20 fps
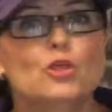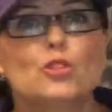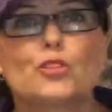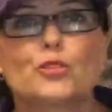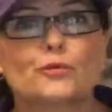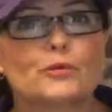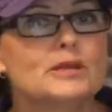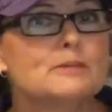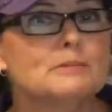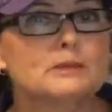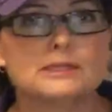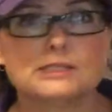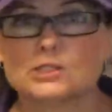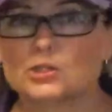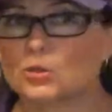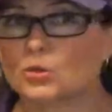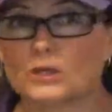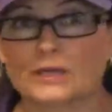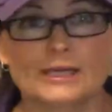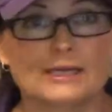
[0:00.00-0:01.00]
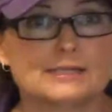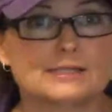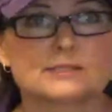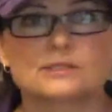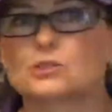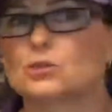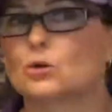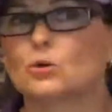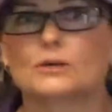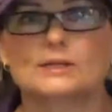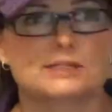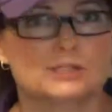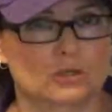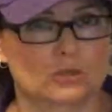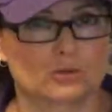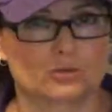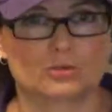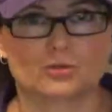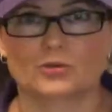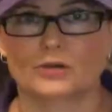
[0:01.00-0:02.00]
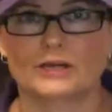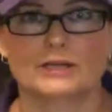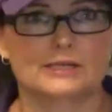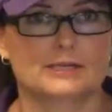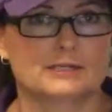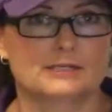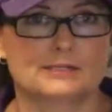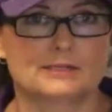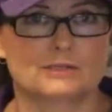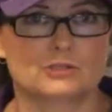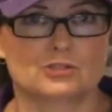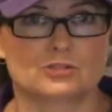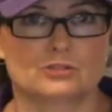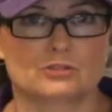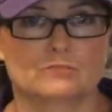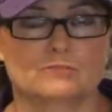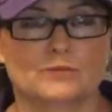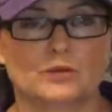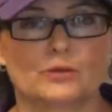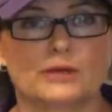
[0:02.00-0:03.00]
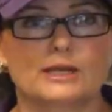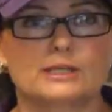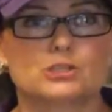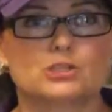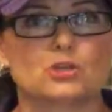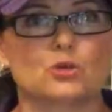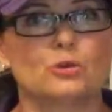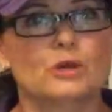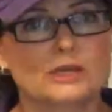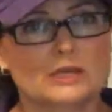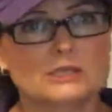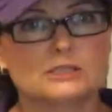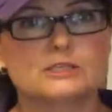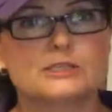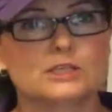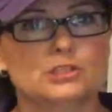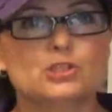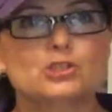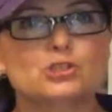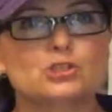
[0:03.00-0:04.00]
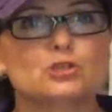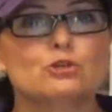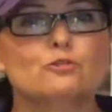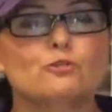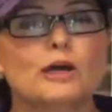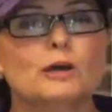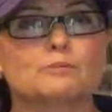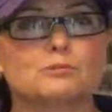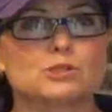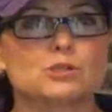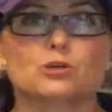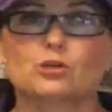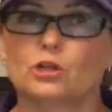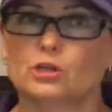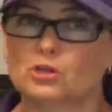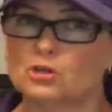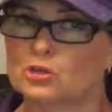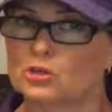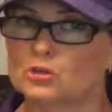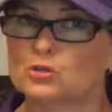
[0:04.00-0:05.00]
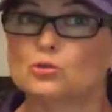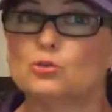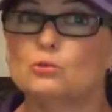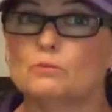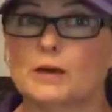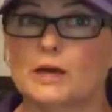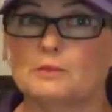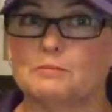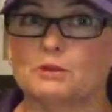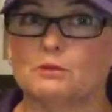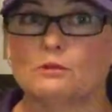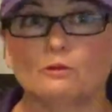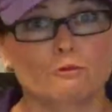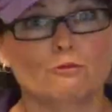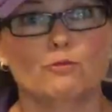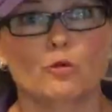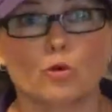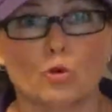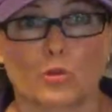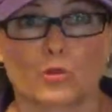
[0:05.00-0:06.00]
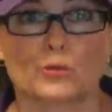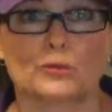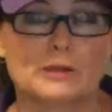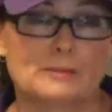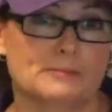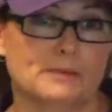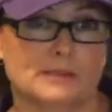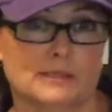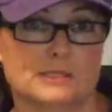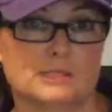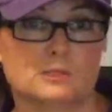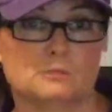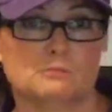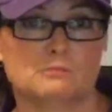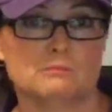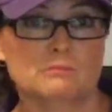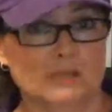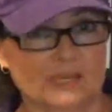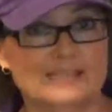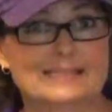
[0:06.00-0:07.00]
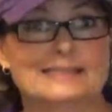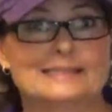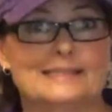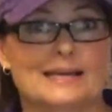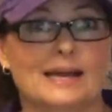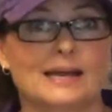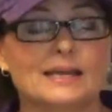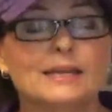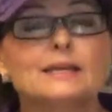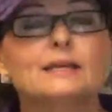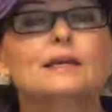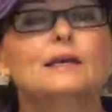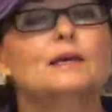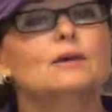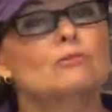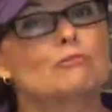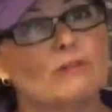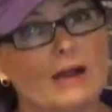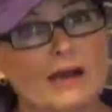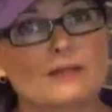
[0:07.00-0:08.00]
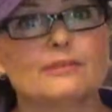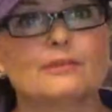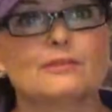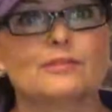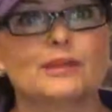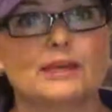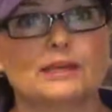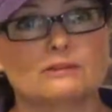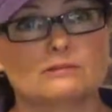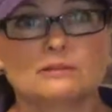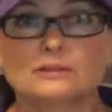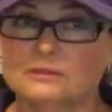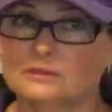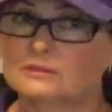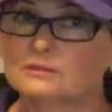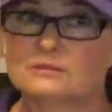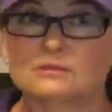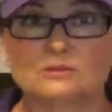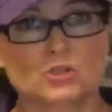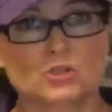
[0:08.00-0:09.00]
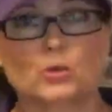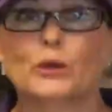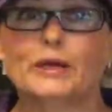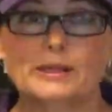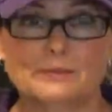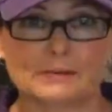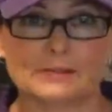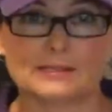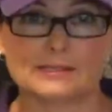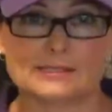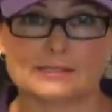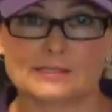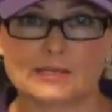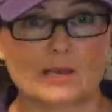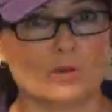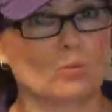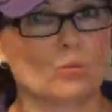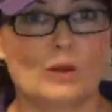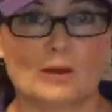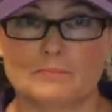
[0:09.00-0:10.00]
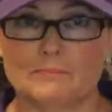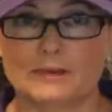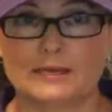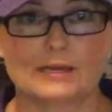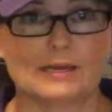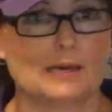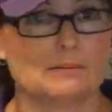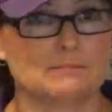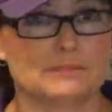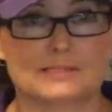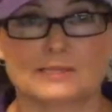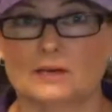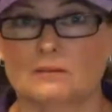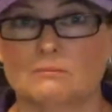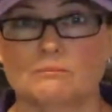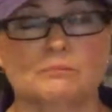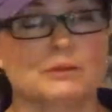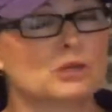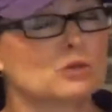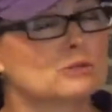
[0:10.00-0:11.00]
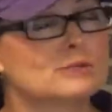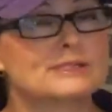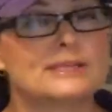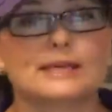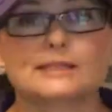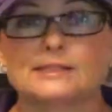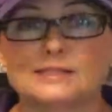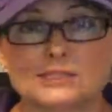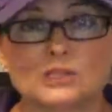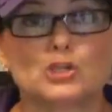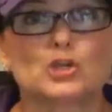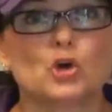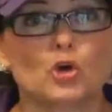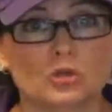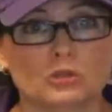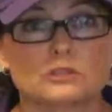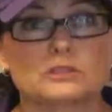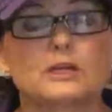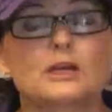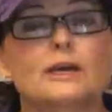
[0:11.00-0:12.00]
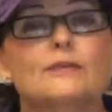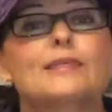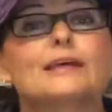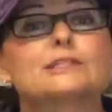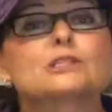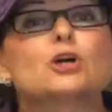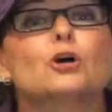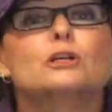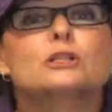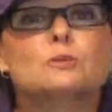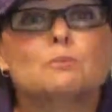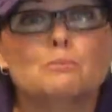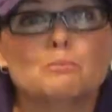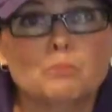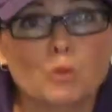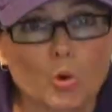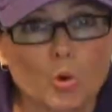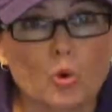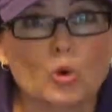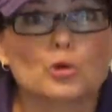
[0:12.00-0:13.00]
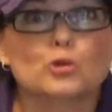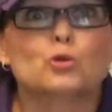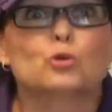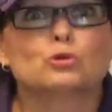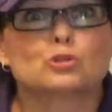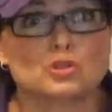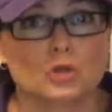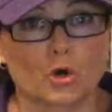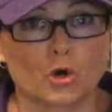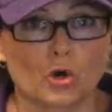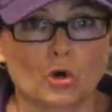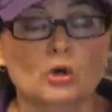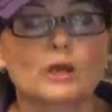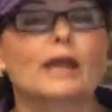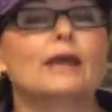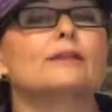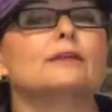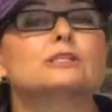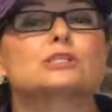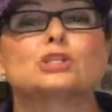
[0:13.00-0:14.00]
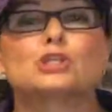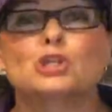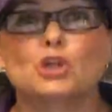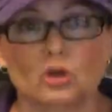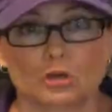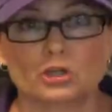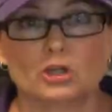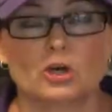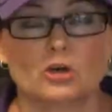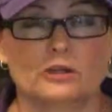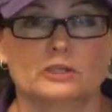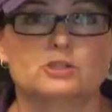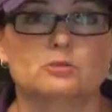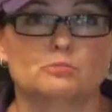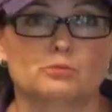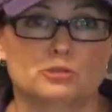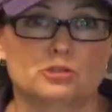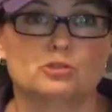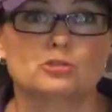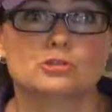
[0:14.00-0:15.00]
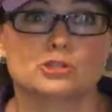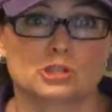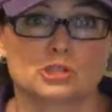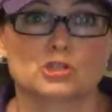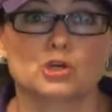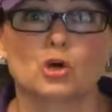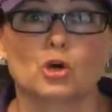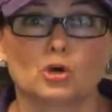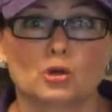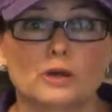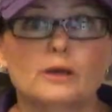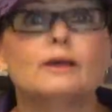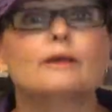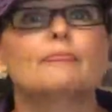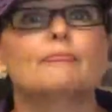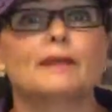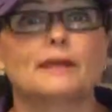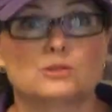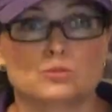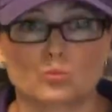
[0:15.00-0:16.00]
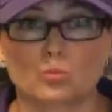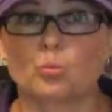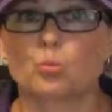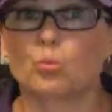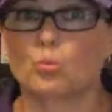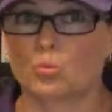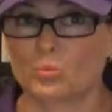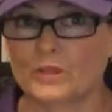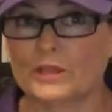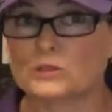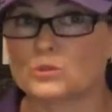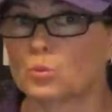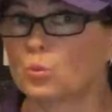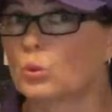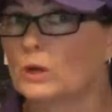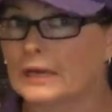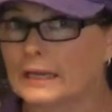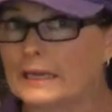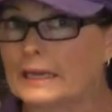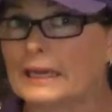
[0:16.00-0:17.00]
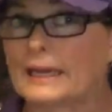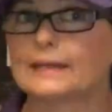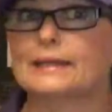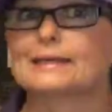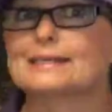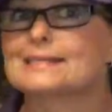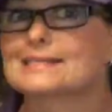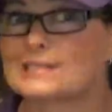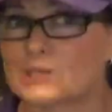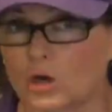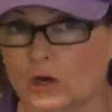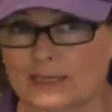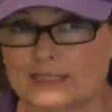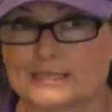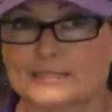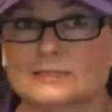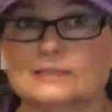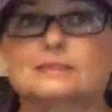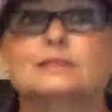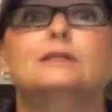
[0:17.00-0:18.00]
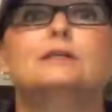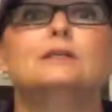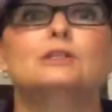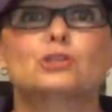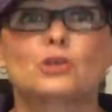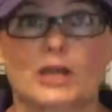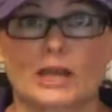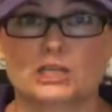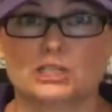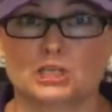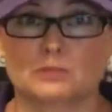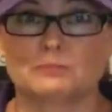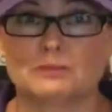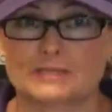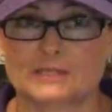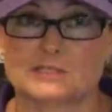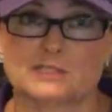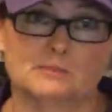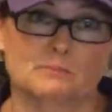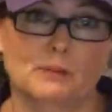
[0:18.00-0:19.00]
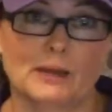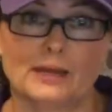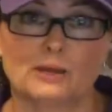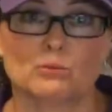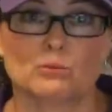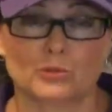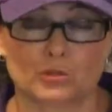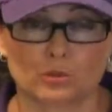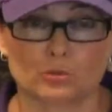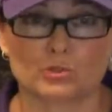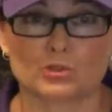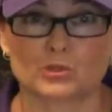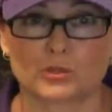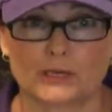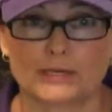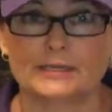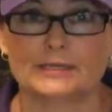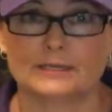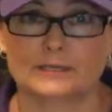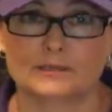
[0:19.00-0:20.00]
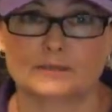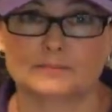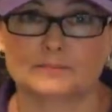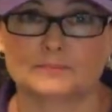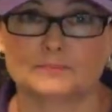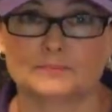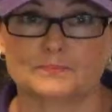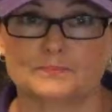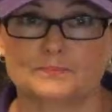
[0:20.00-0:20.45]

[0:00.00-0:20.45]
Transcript: 3 minutes or less is always a good training session. Okay, so set yourself up so that you can do maybe 4 3-minutes in a day rather than 20 minutes in one big lump sum, because that's going to bore your dog, and it's not going to produce a dog that's willing and excited to actually participate with your training.